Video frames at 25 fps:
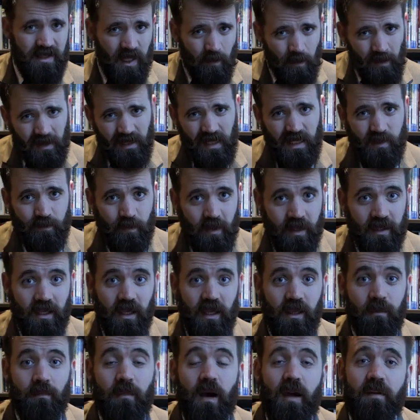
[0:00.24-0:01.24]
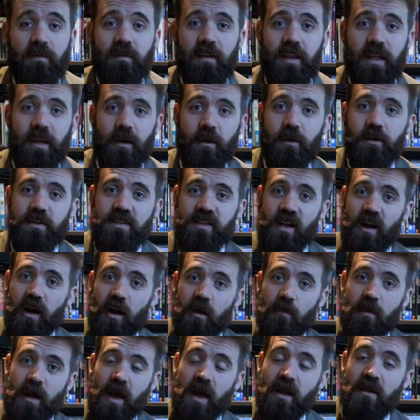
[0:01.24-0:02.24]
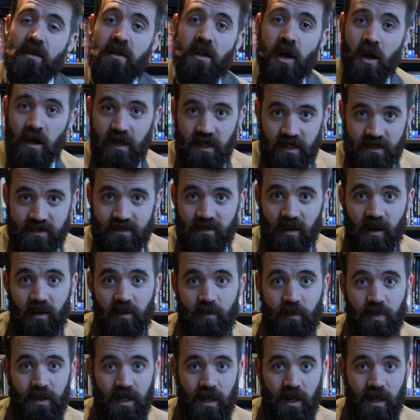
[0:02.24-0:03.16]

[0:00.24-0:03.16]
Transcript: Typically speaking, my videos are about nerdy stuff,